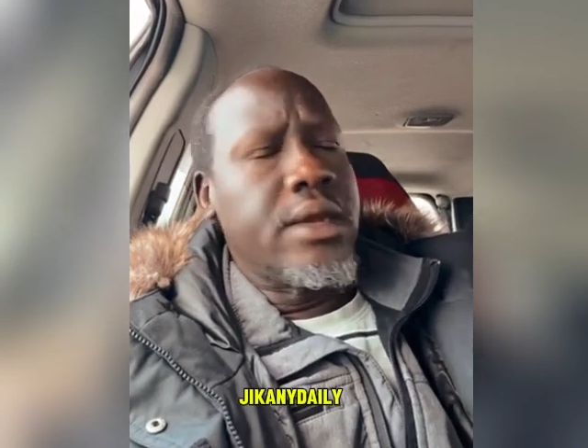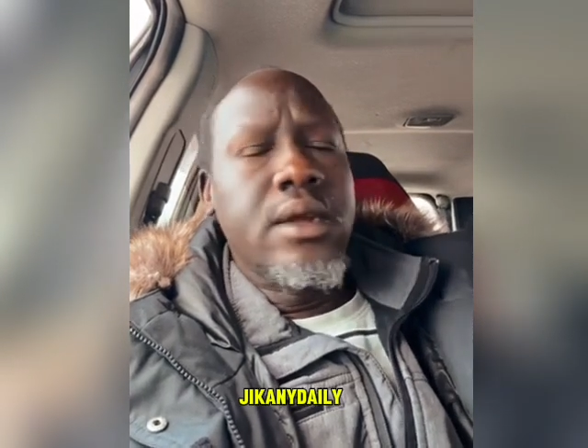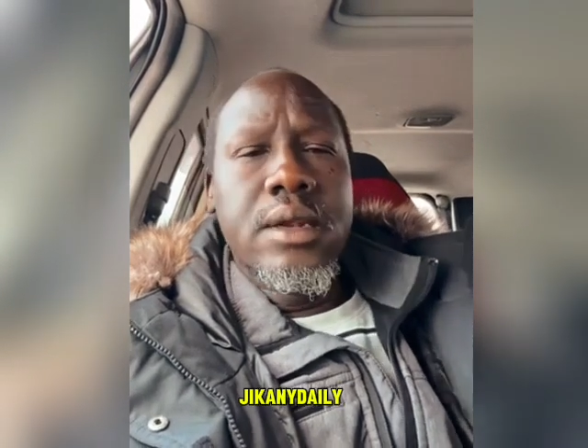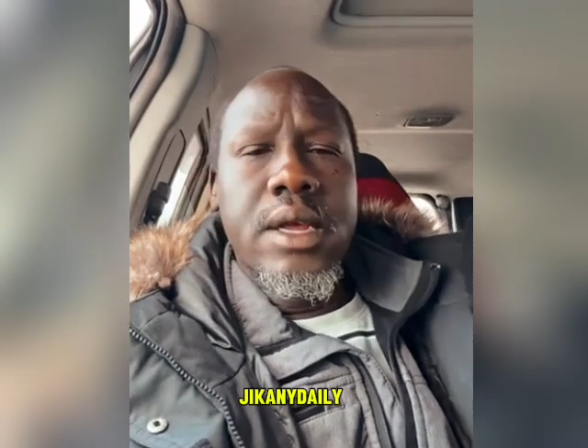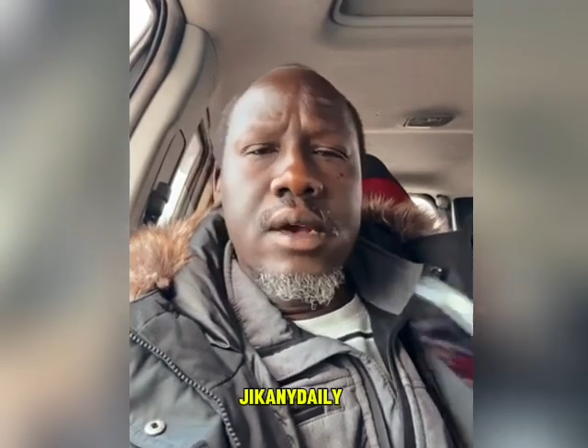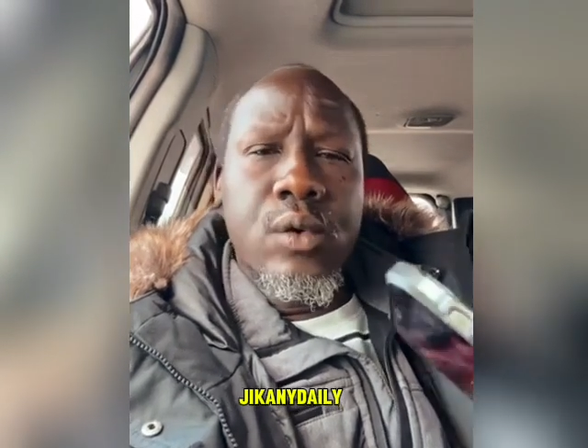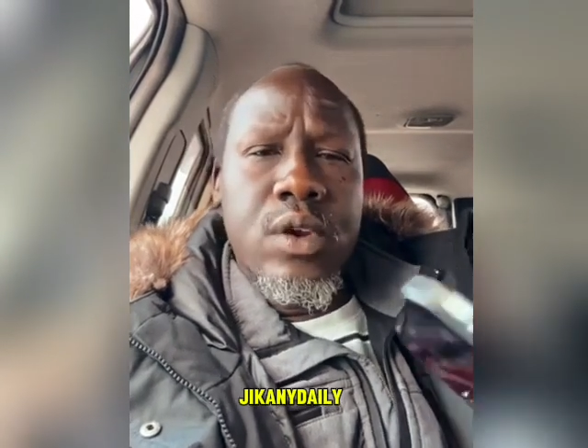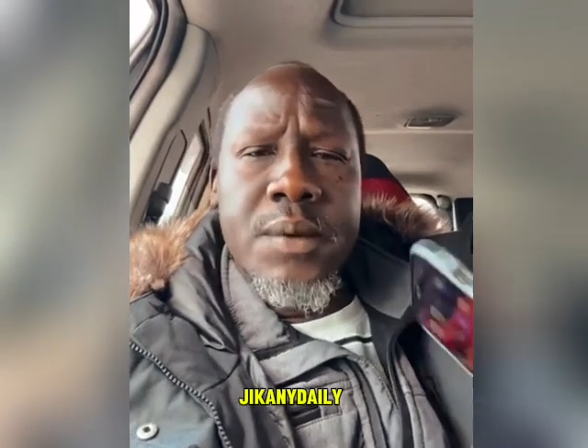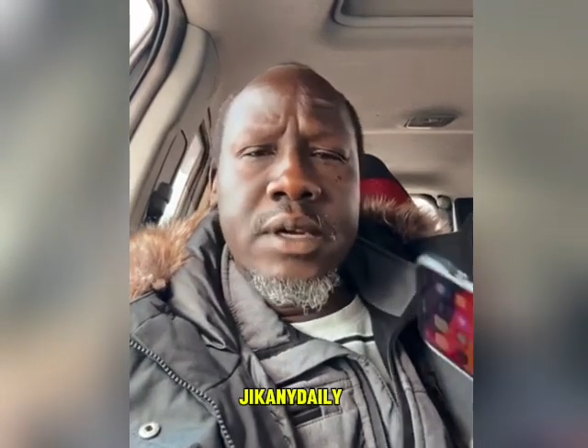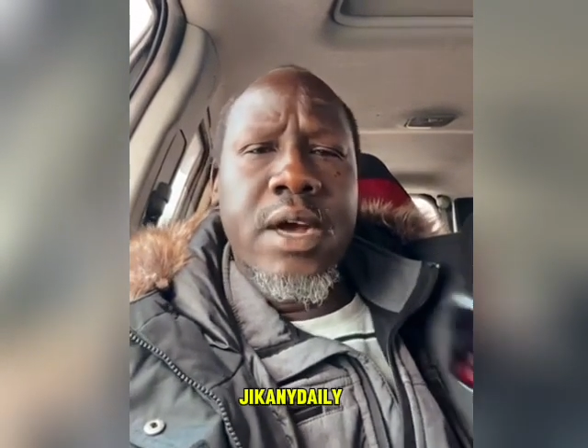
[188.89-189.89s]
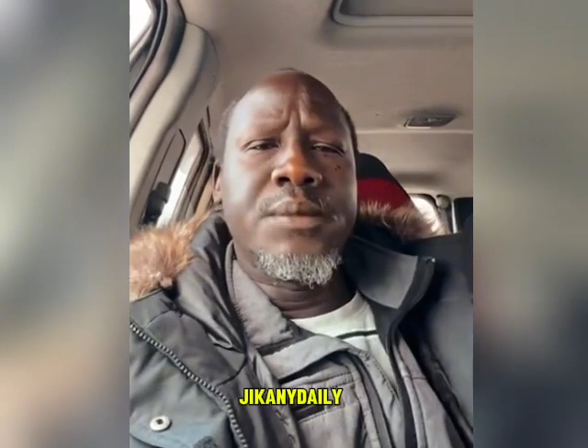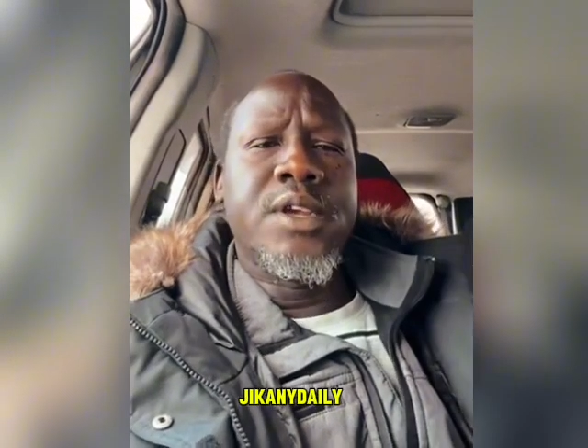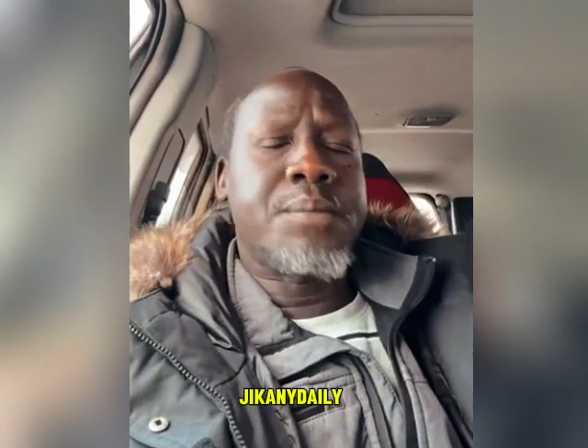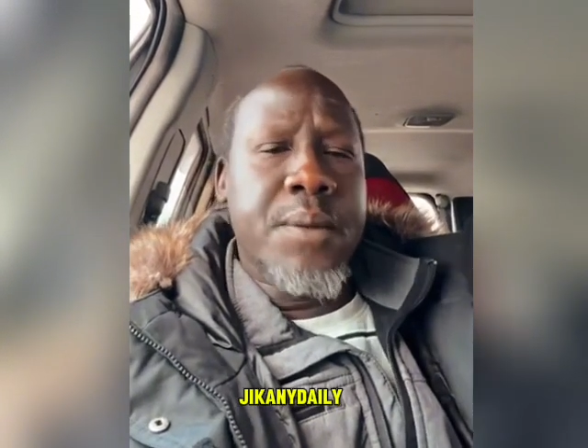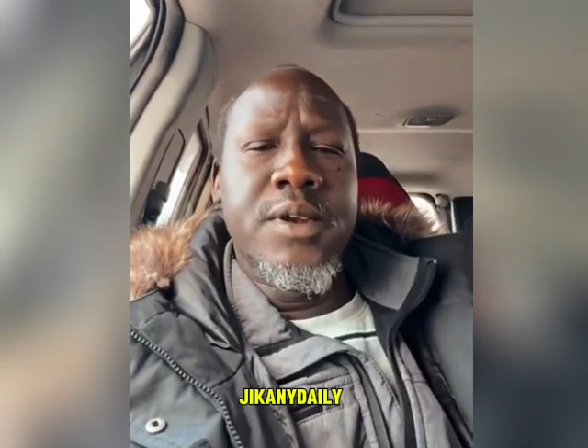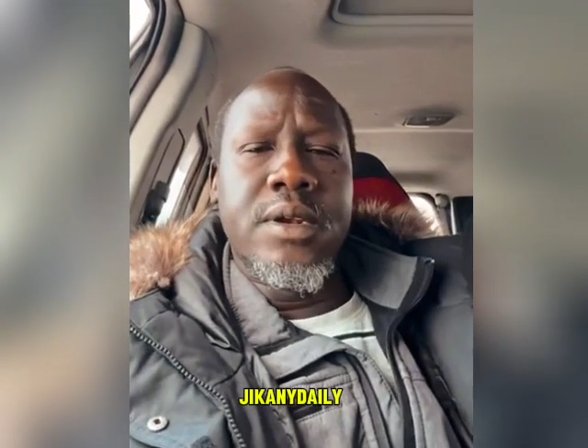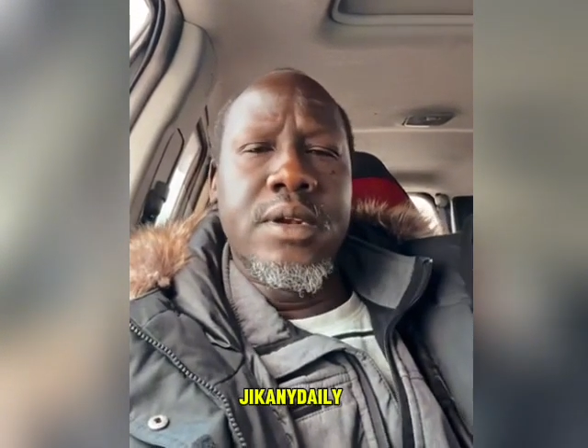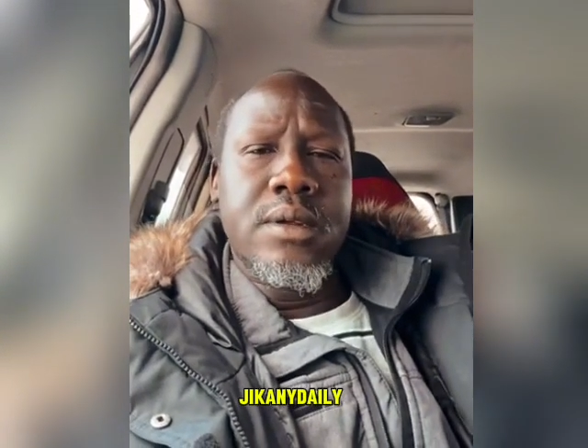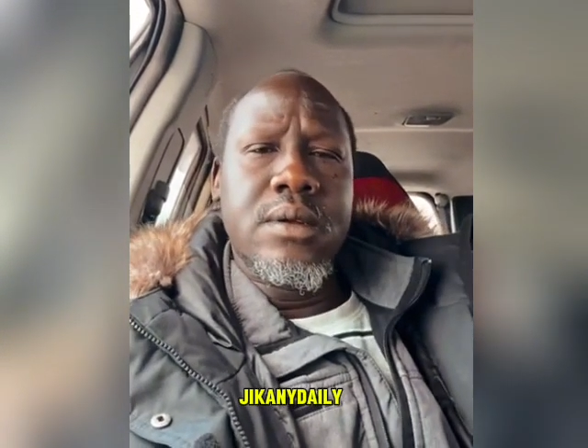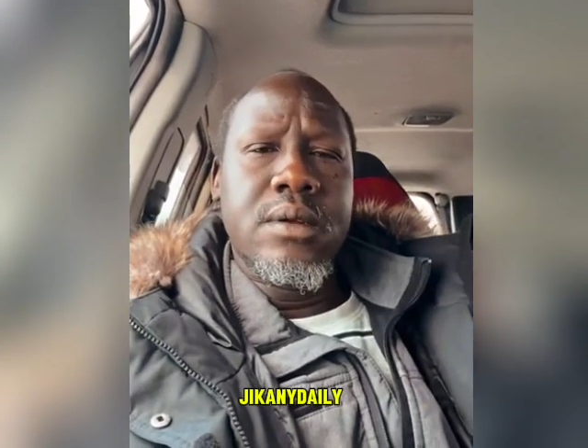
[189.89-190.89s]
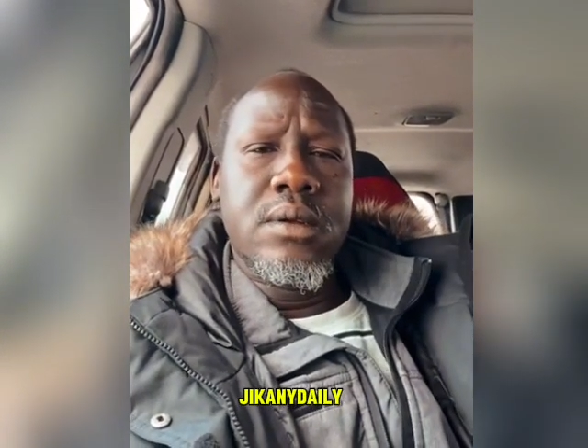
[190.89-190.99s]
in, they go cool come here publicly.